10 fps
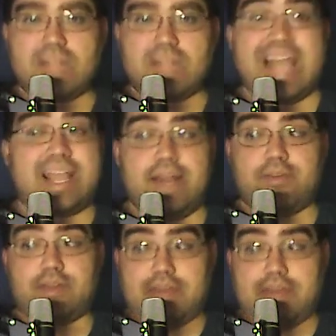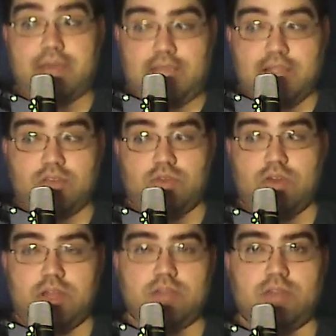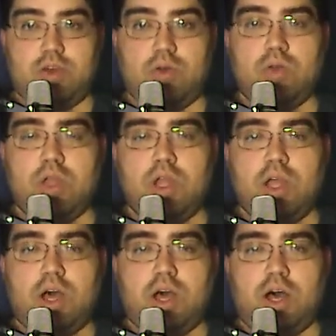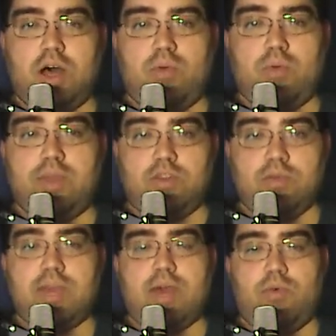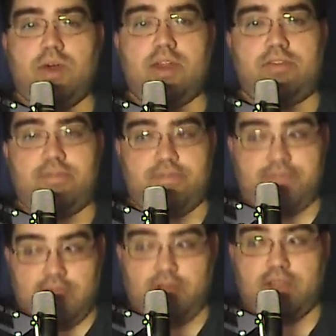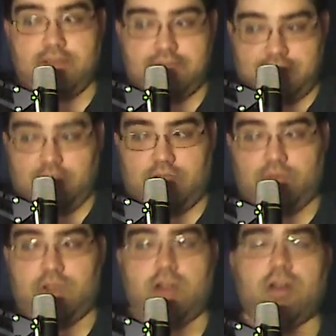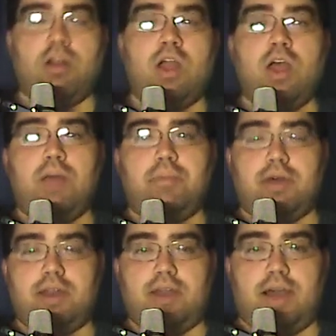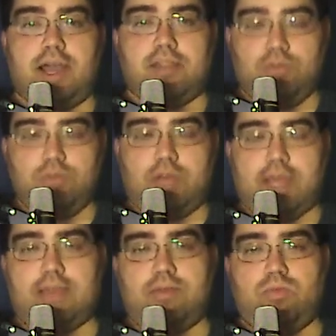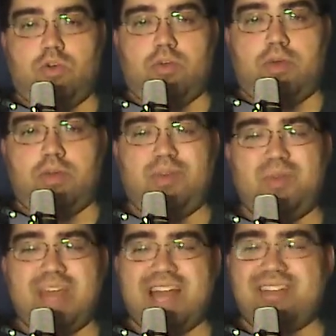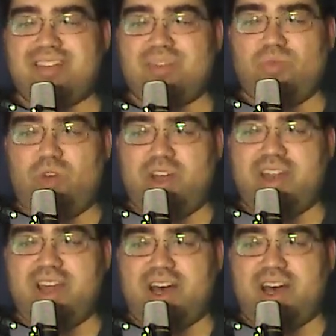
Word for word: I can never get my hands on it though. Uh, when we do get one, it's very, very rare. But I do like watermelon. I mean, we got one.